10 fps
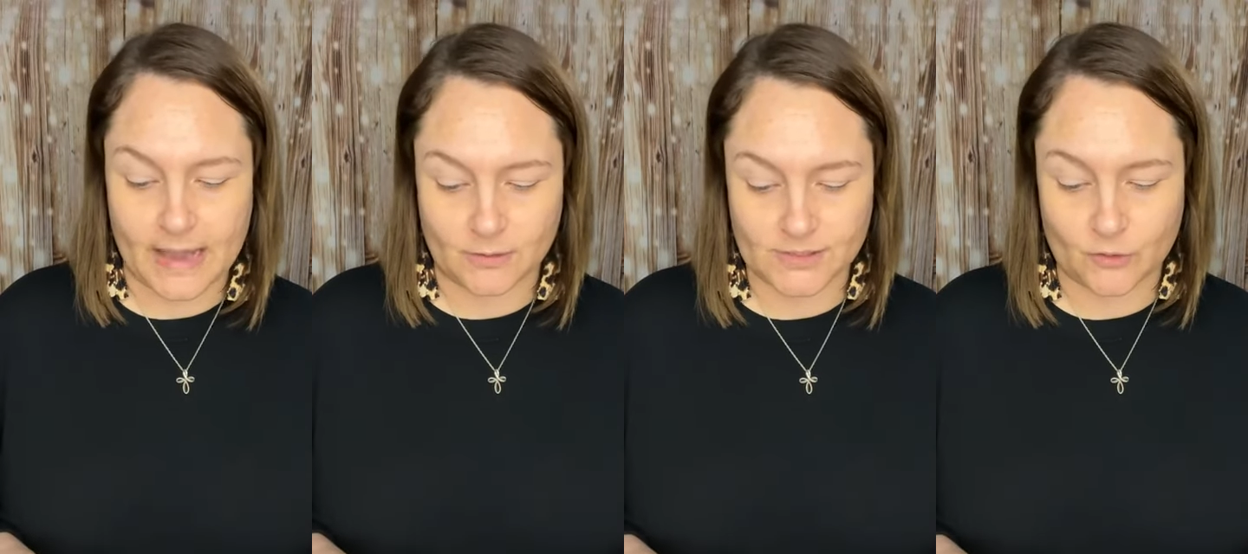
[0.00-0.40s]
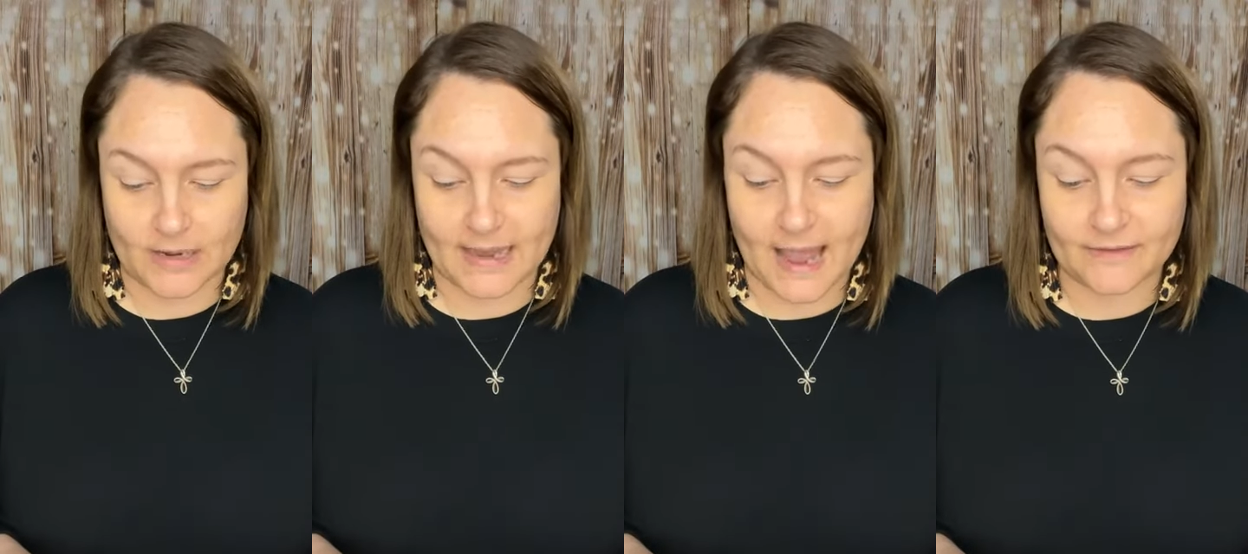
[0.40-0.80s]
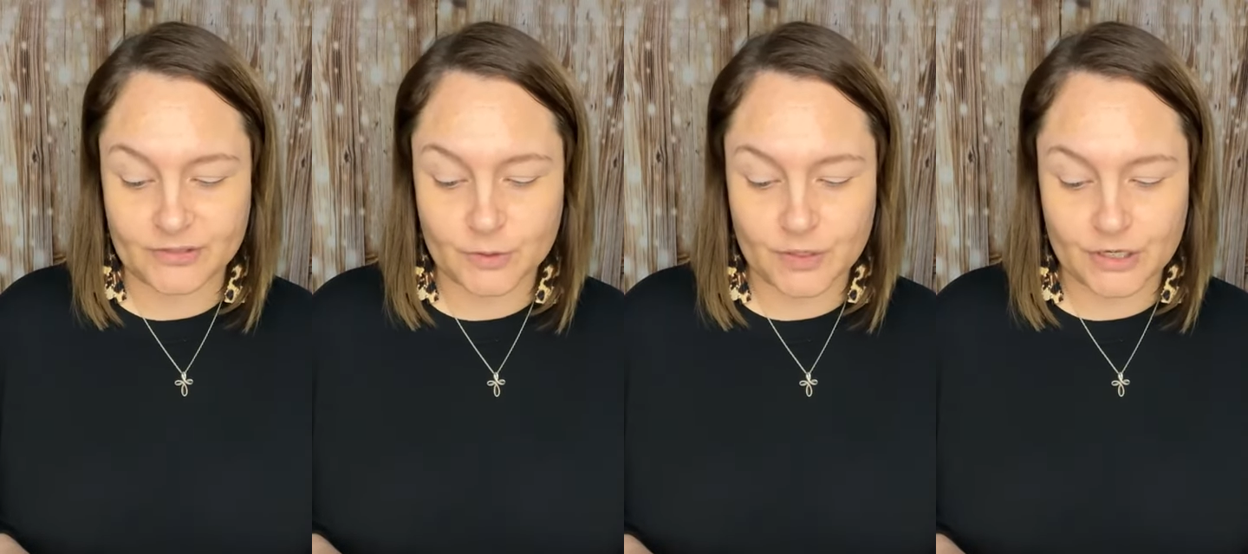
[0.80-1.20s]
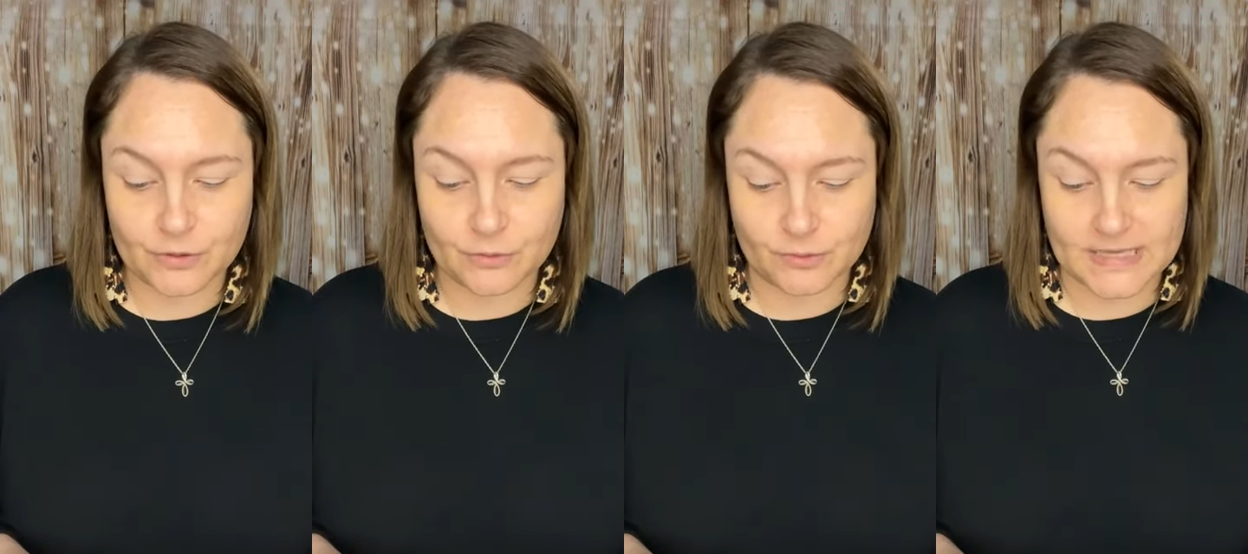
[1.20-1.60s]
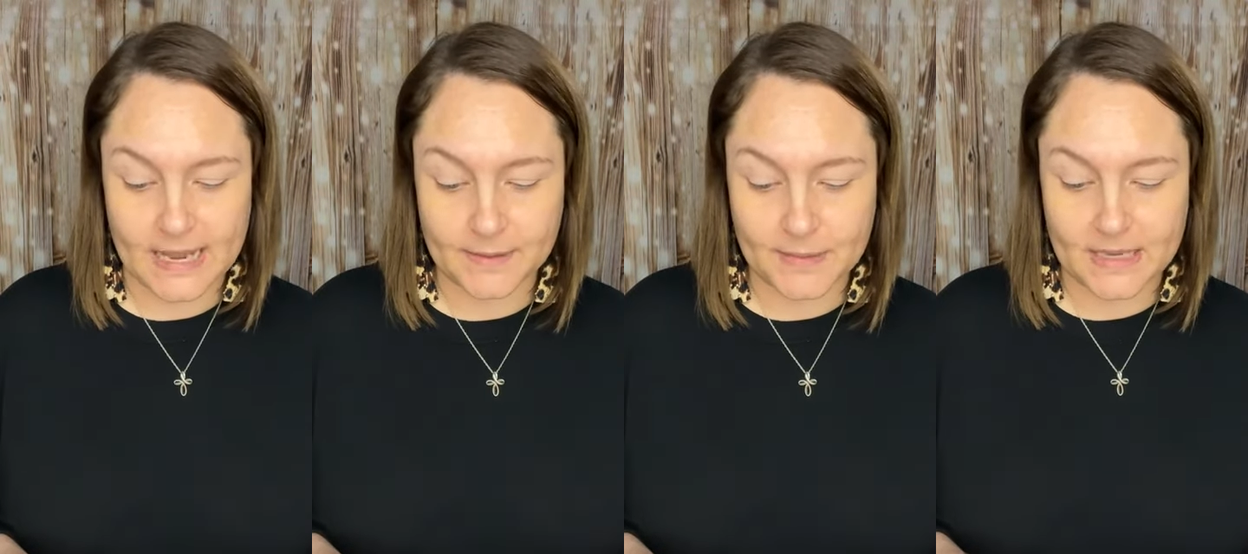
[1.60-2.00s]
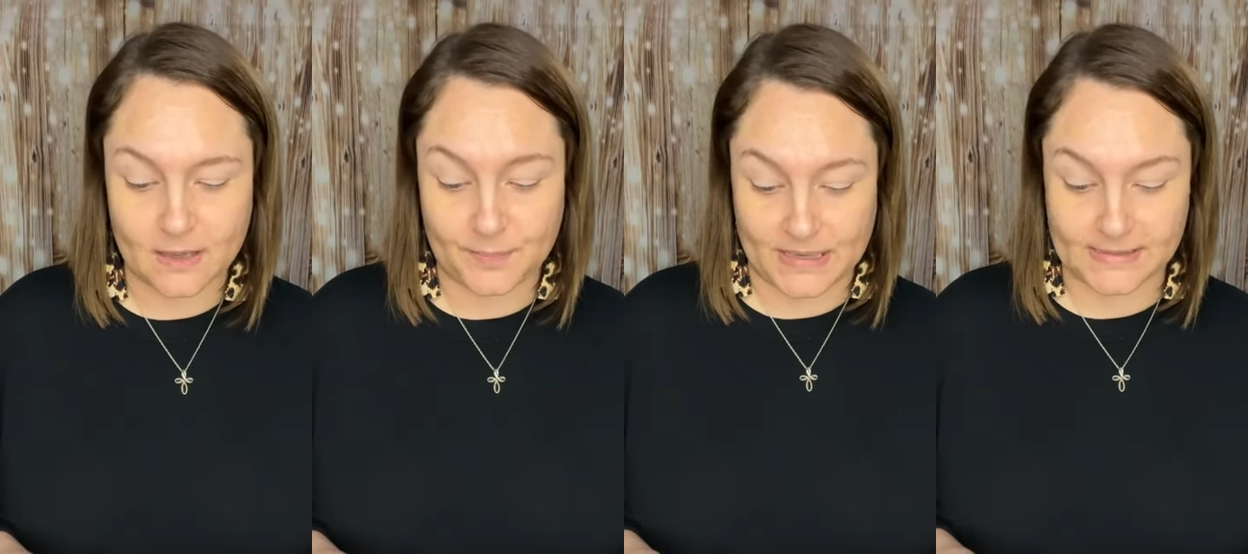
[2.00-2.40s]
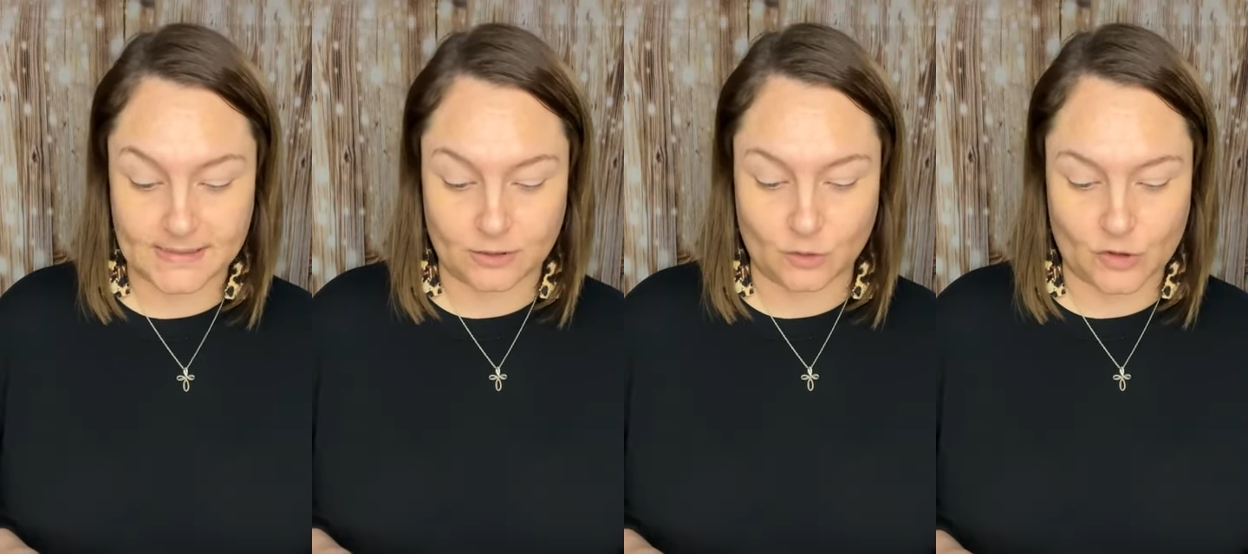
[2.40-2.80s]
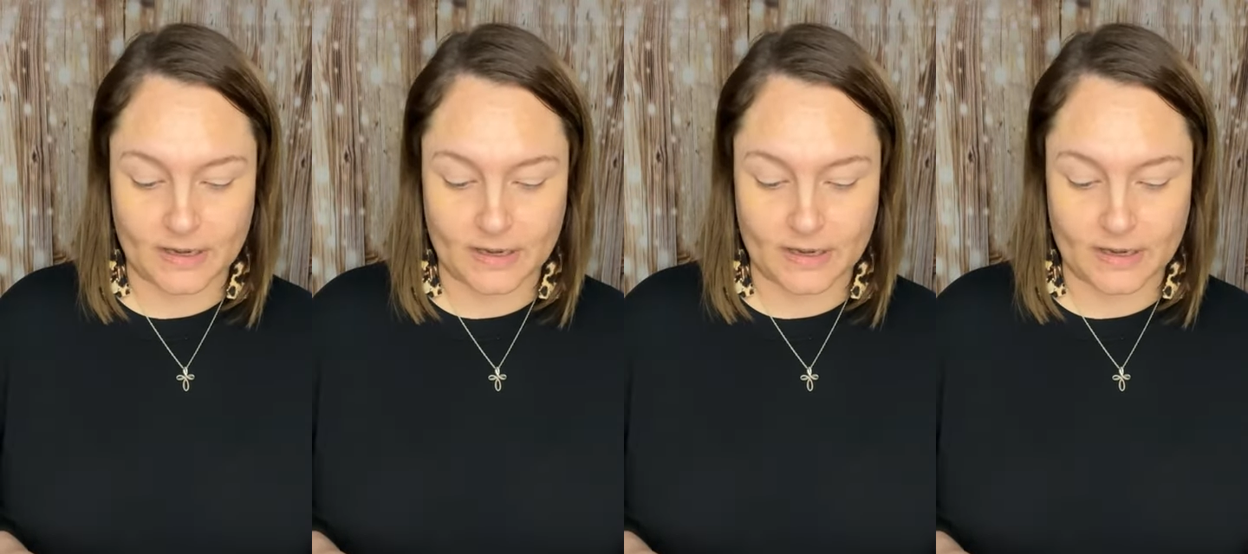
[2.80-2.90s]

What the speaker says: and afterward you will take me up into glory.